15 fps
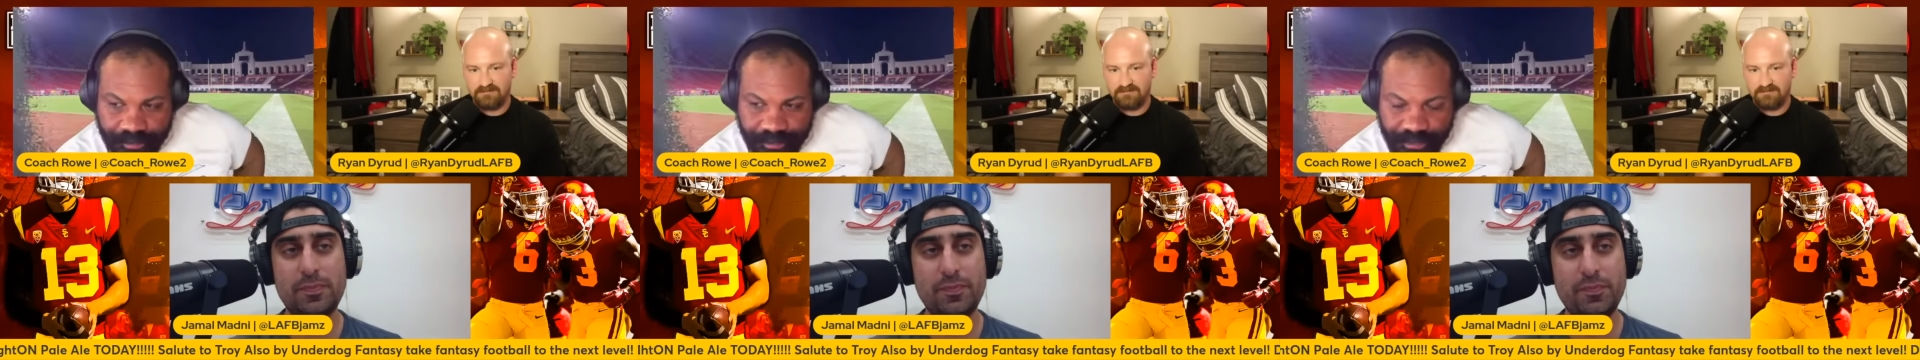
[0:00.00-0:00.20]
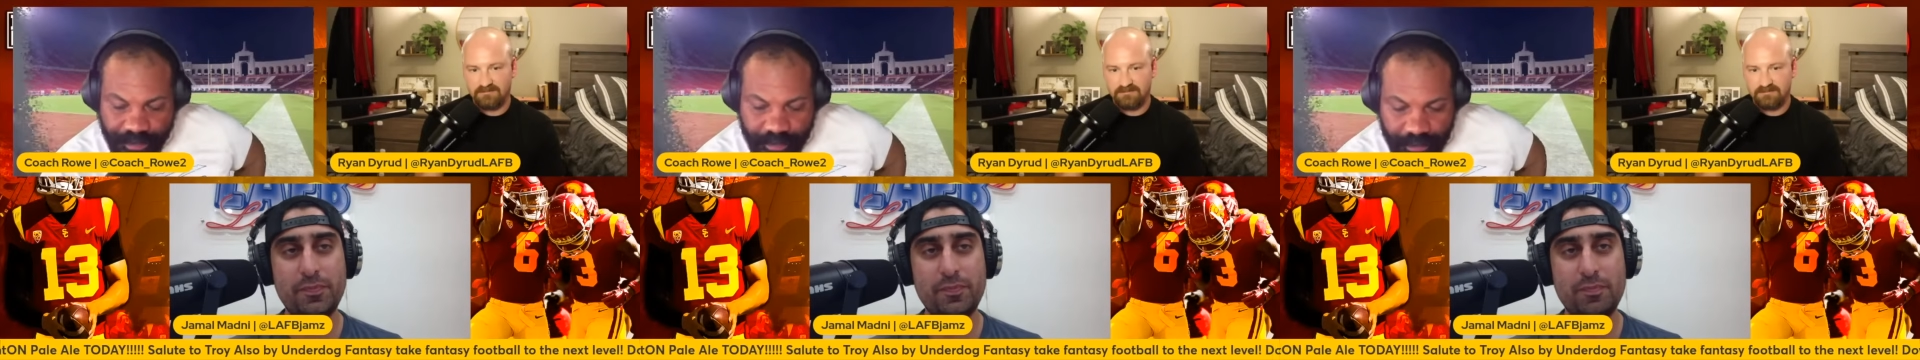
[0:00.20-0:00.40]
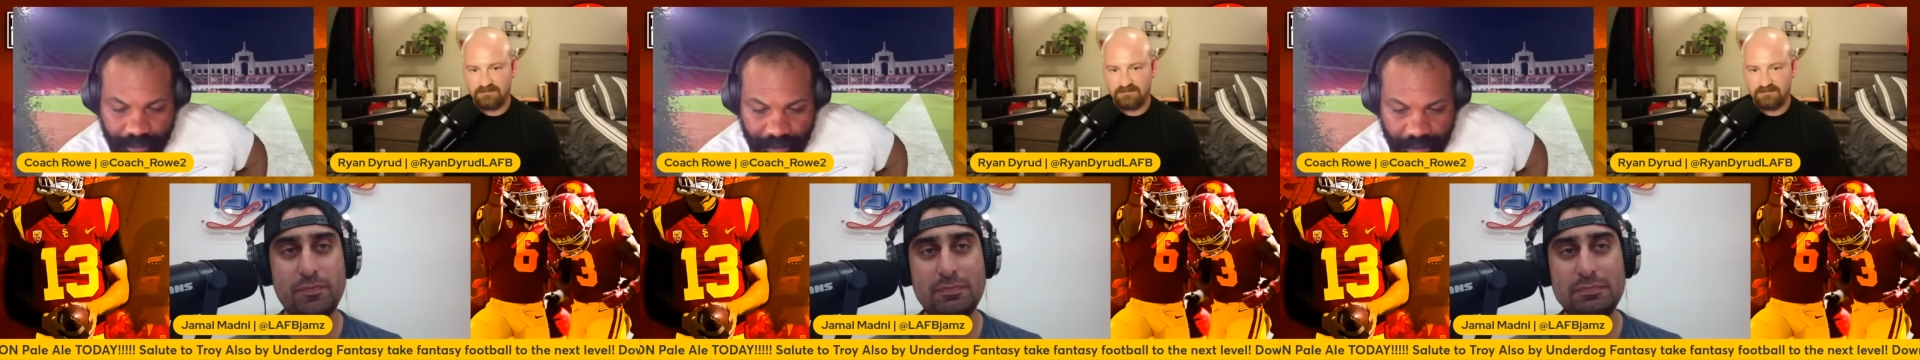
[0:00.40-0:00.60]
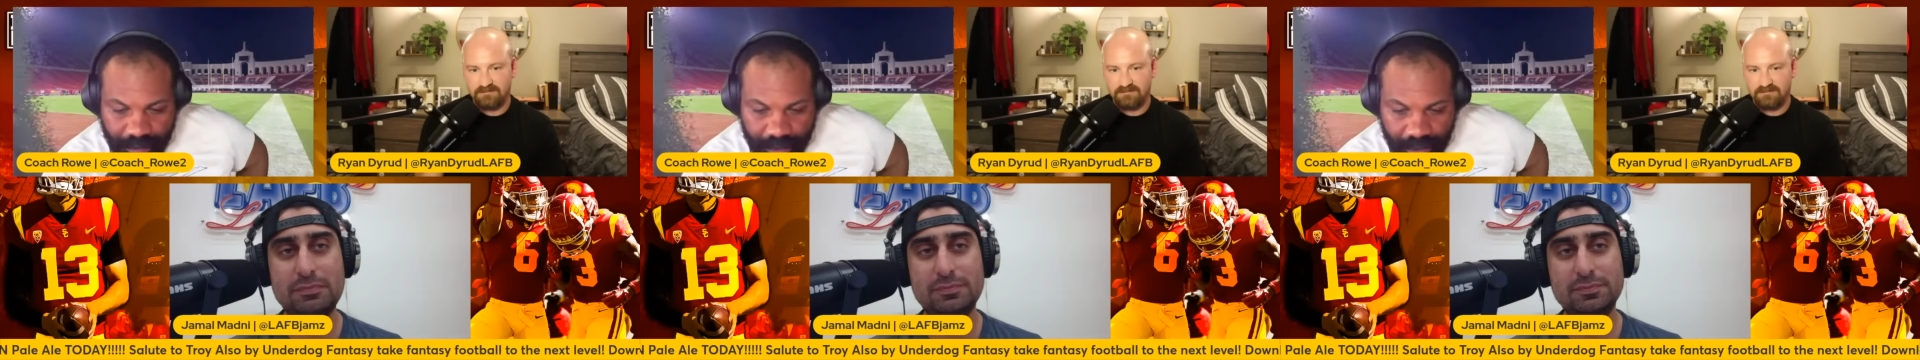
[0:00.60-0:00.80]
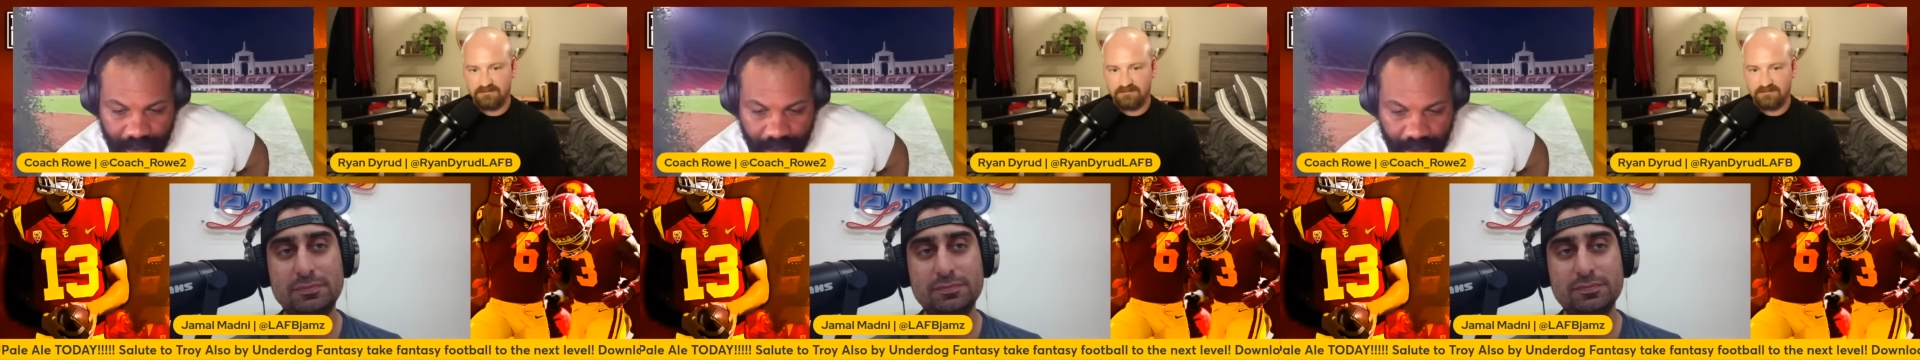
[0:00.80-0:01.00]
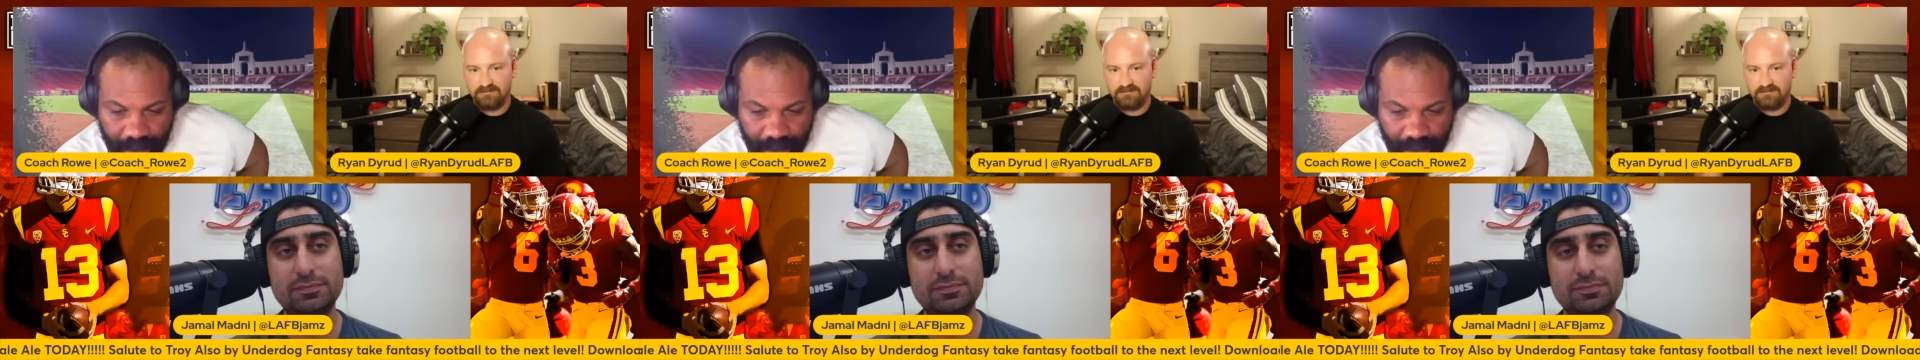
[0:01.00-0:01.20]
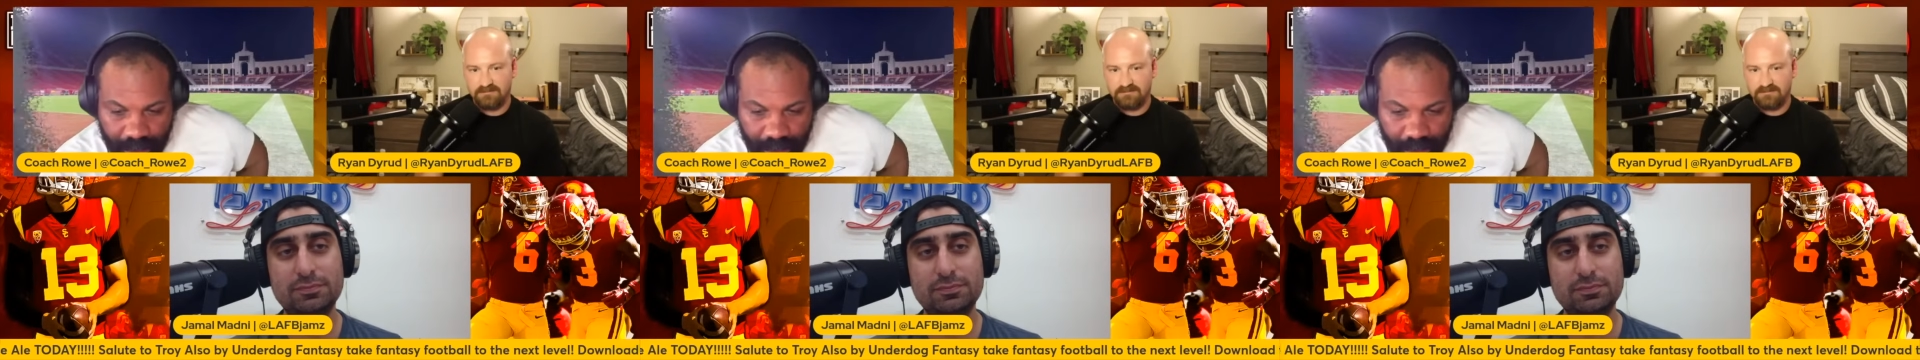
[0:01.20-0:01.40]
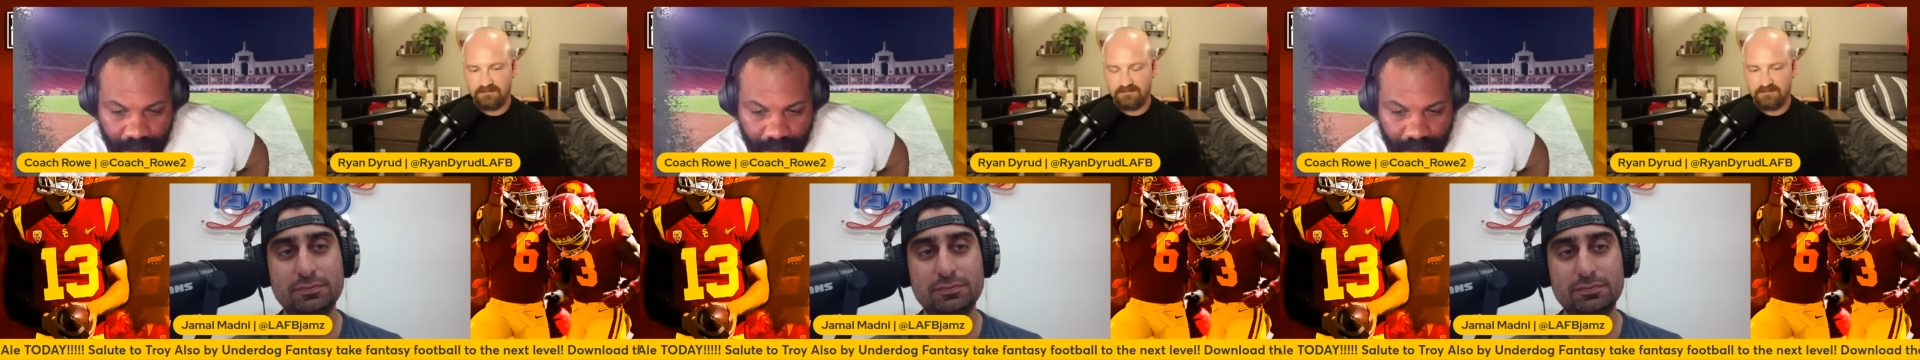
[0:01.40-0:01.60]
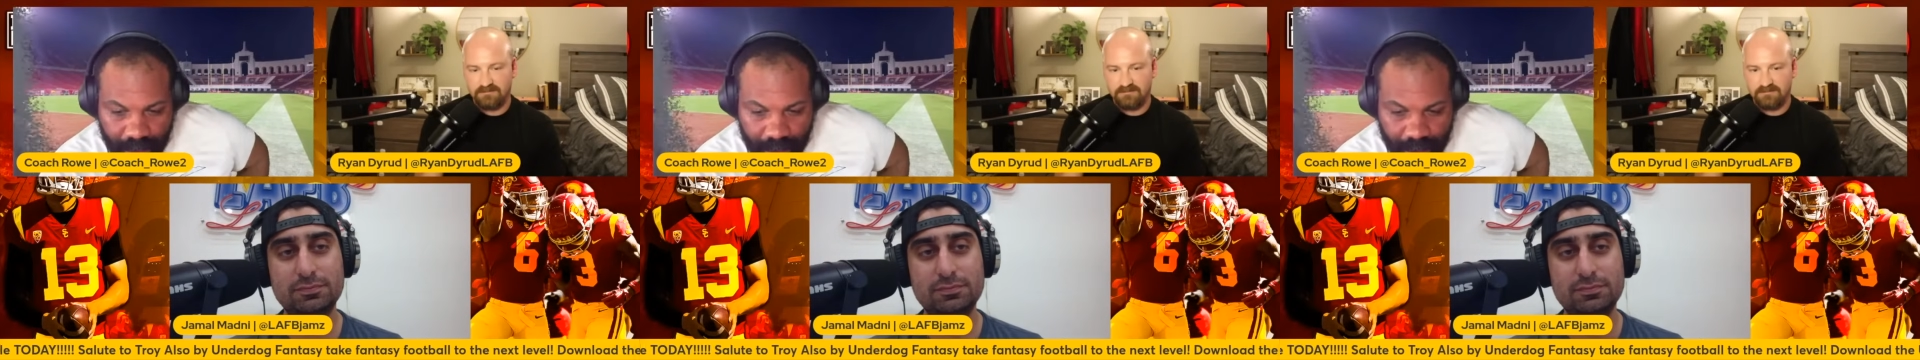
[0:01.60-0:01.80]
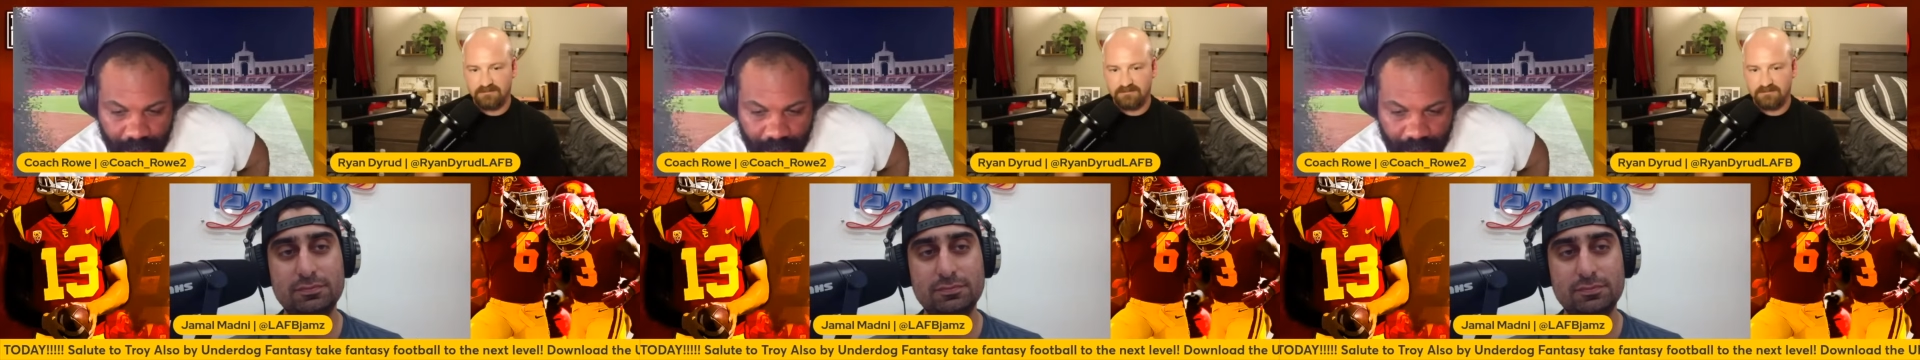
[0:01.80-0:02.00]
(silence)